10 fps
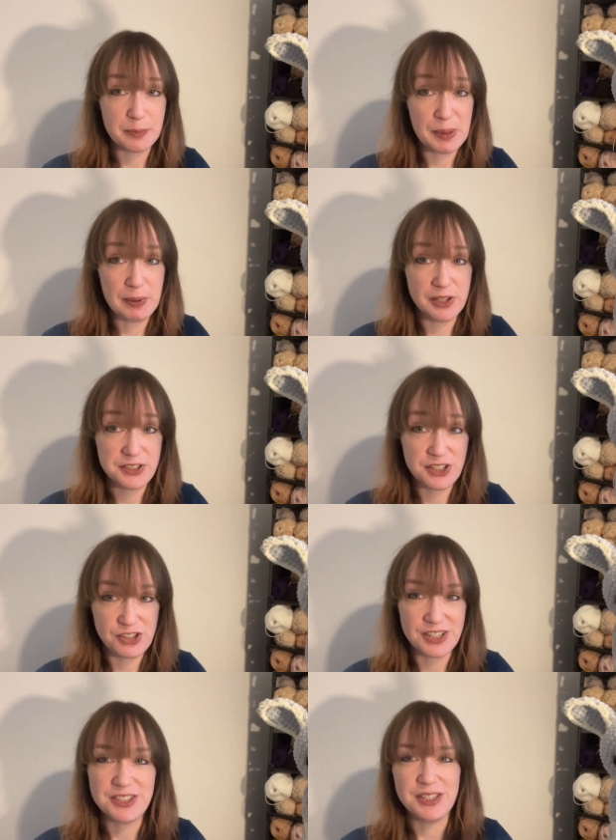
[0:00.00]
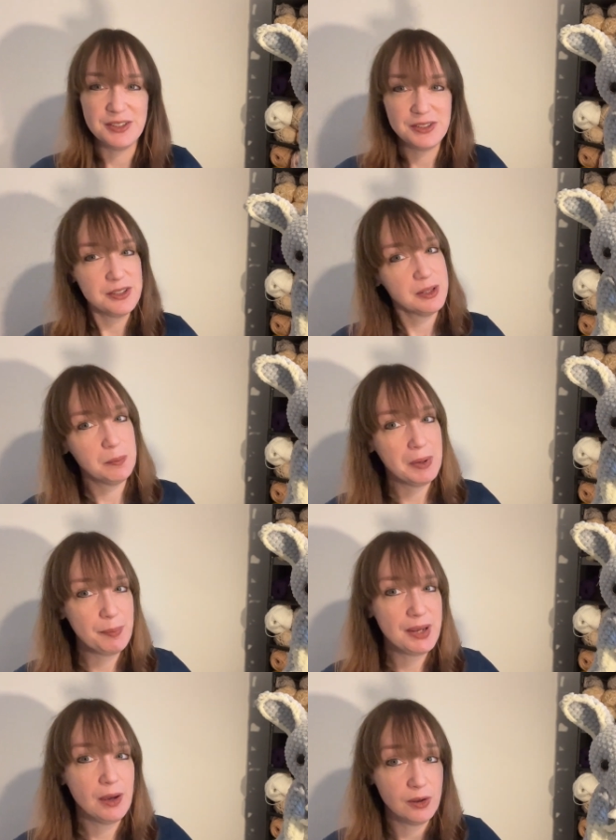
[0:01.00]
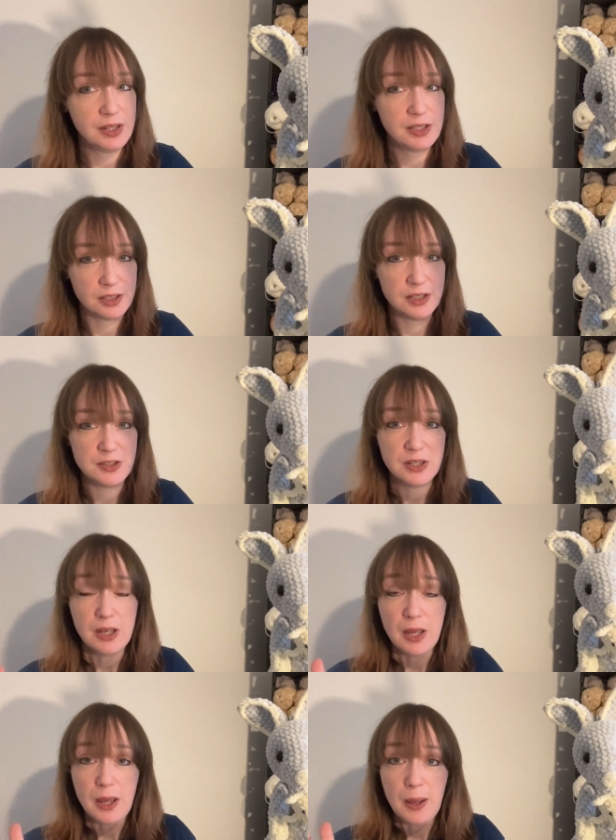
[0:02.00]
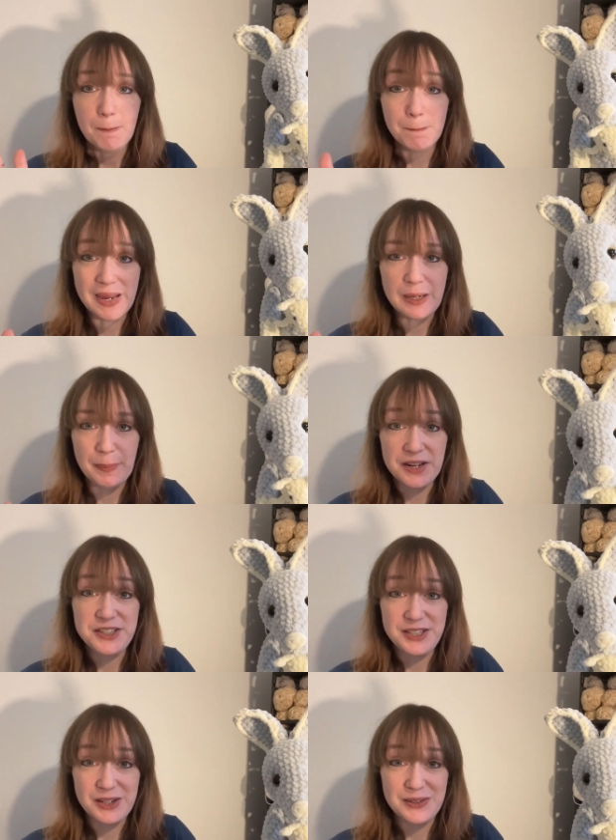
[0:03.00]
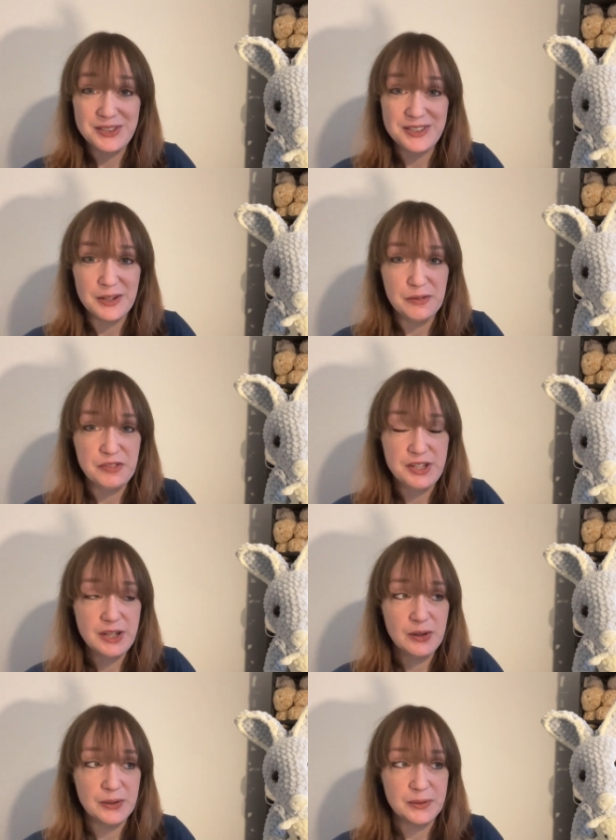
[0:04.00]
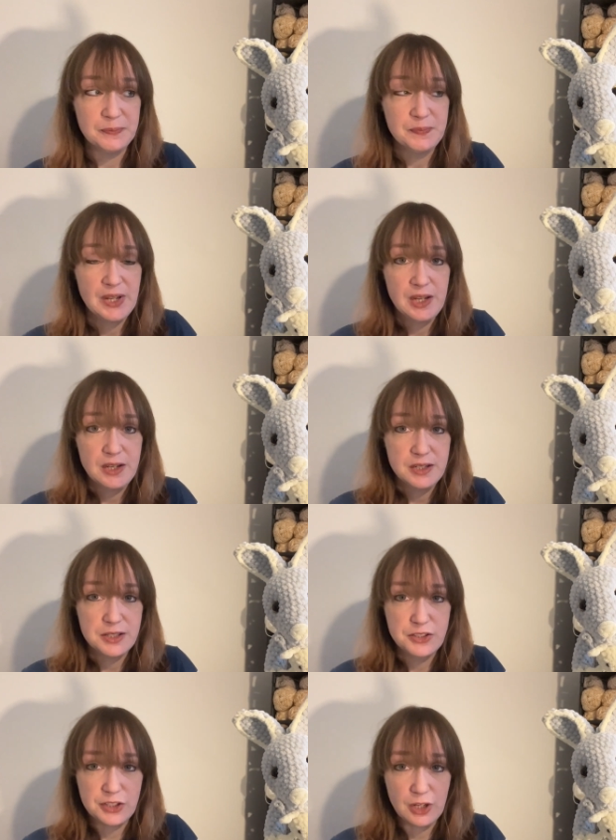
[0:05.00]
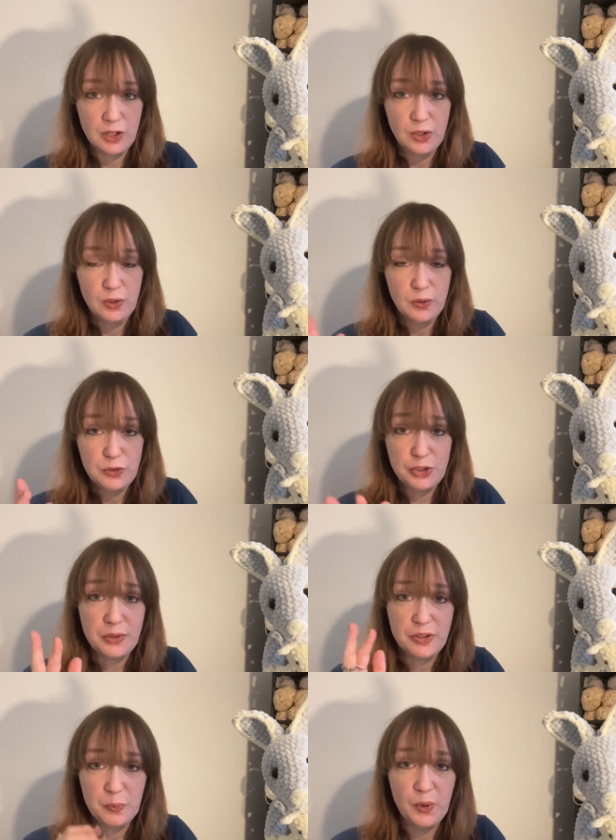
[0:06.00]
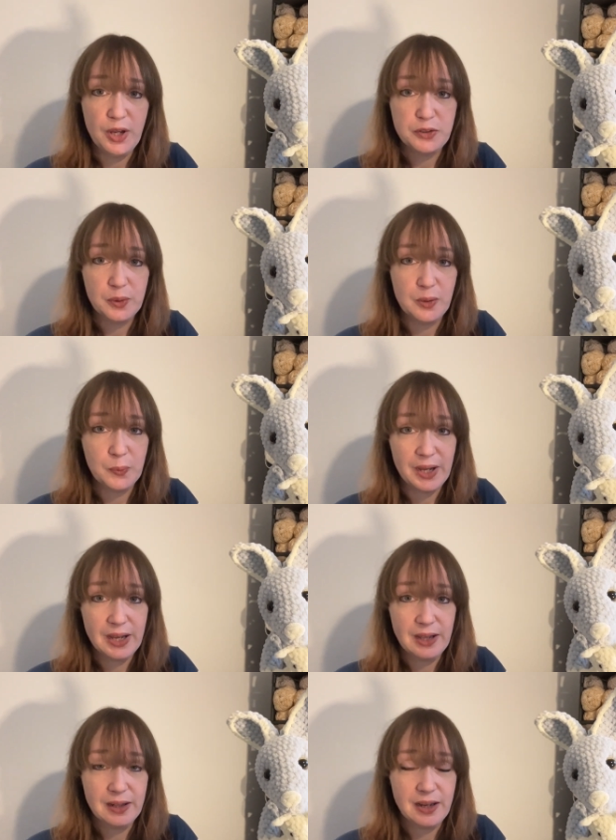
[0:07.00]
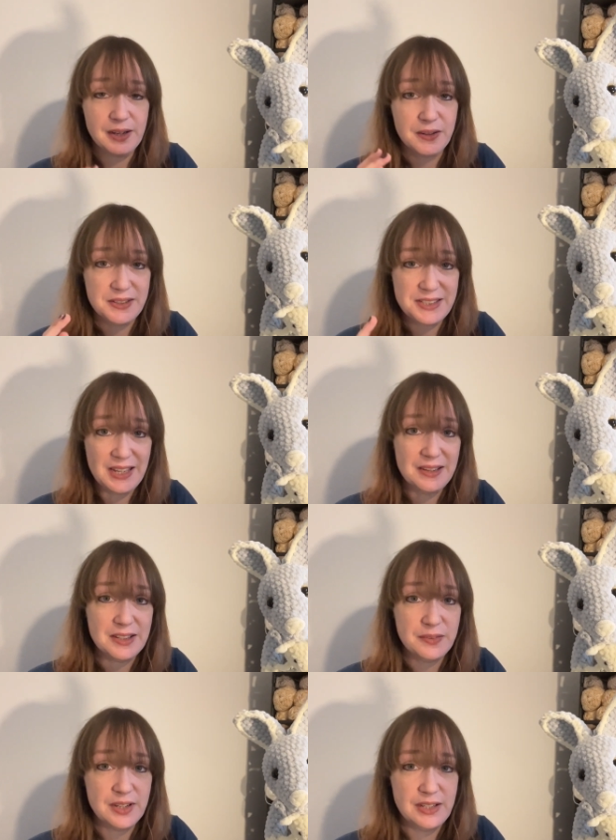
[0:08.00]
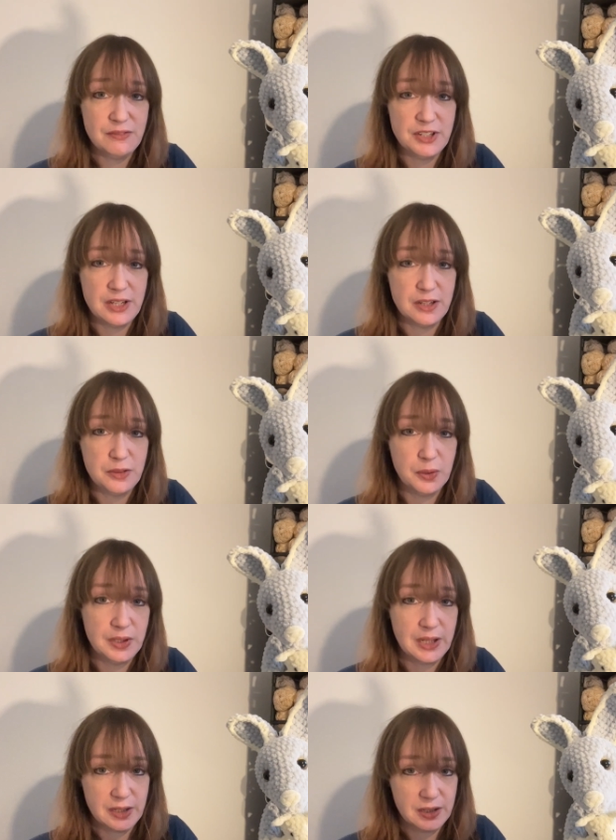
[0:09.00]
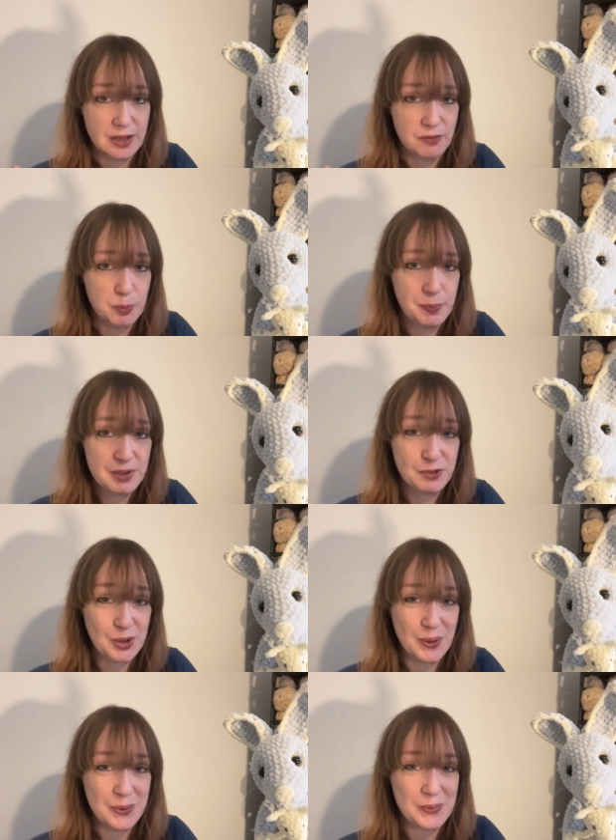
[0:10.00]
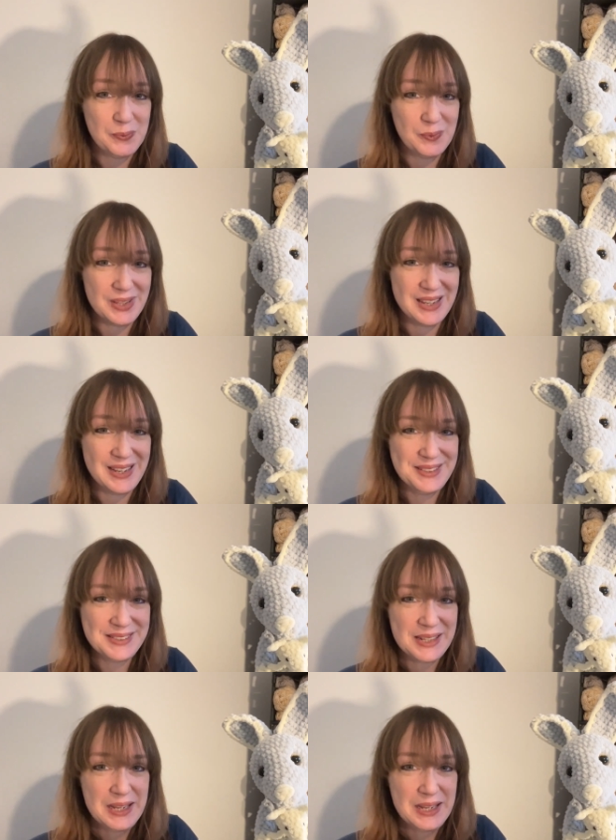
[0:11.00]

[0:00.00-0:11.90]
people had suggested that maybe I could make better use of the yarn. So 2 of them worked quite well, and I sat down that evening and I thought, okay, I'm going to have a bit of a go with it